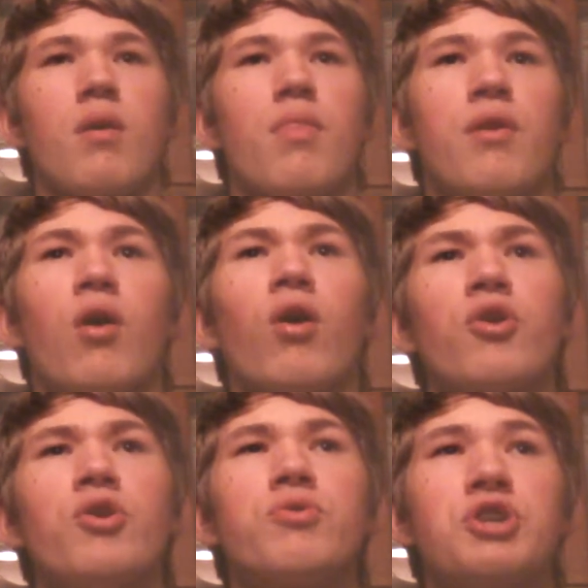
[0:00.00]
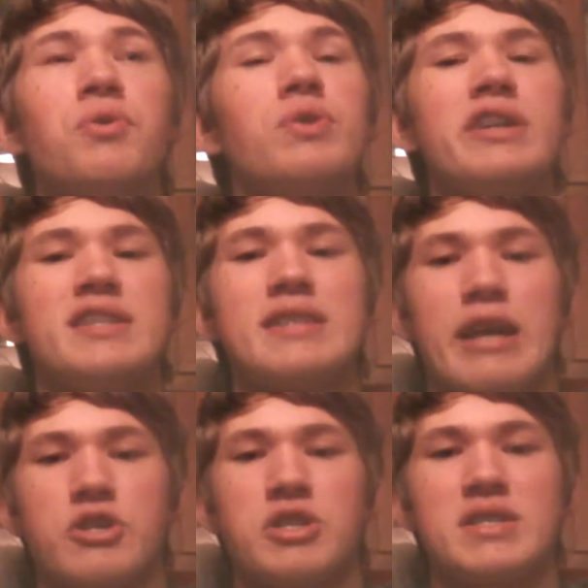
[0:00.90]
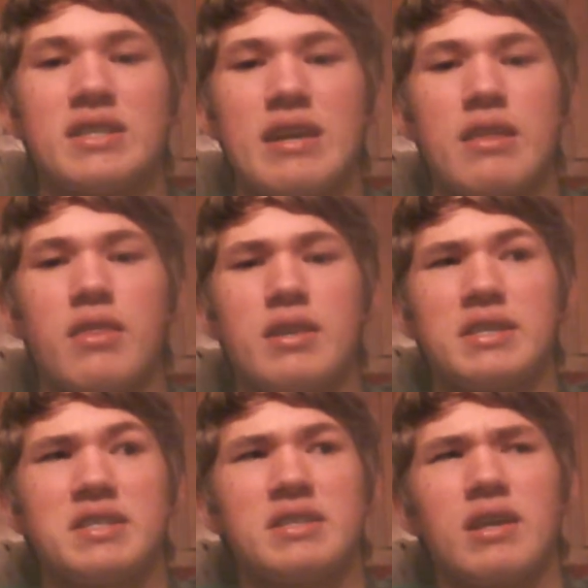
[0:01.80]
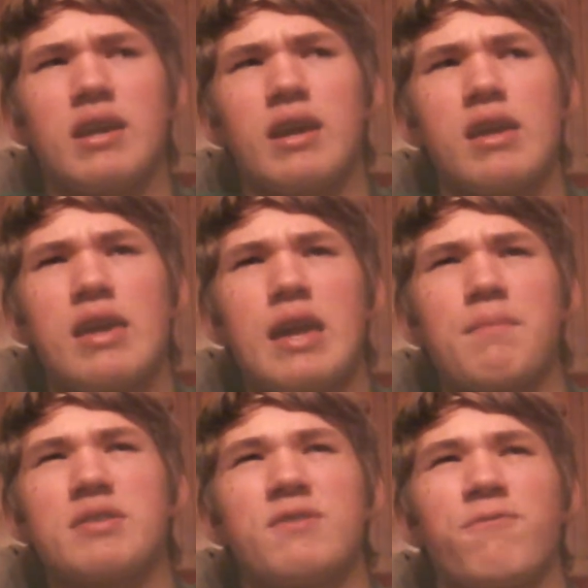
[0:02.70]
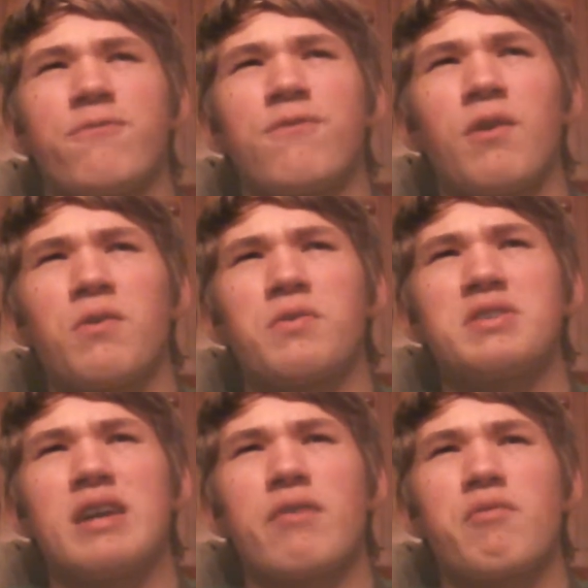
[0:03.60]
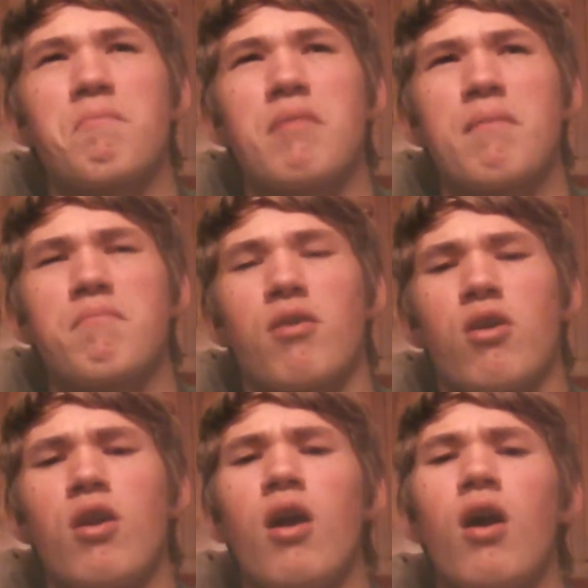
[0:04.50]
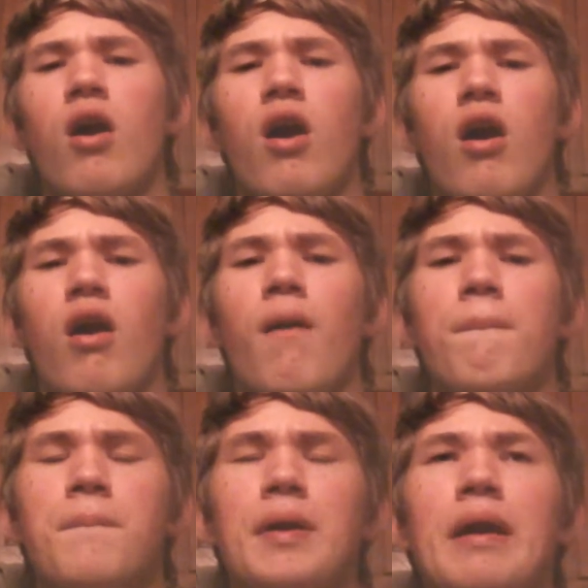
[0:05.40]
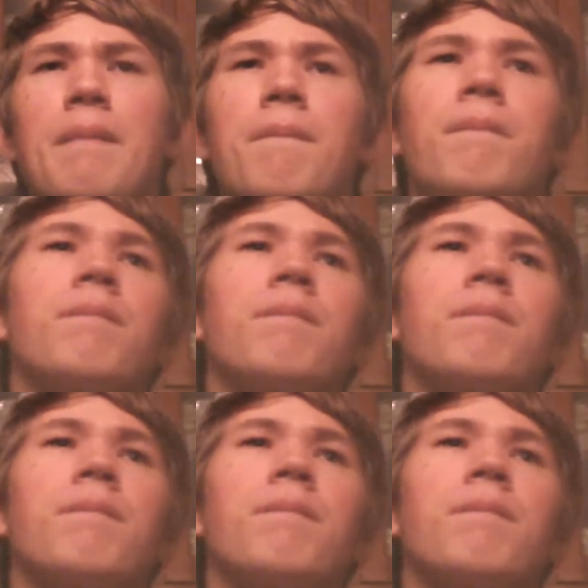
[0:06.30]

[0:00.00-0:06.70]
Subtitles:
There are no 2D sections in this game, as far as I remember, but.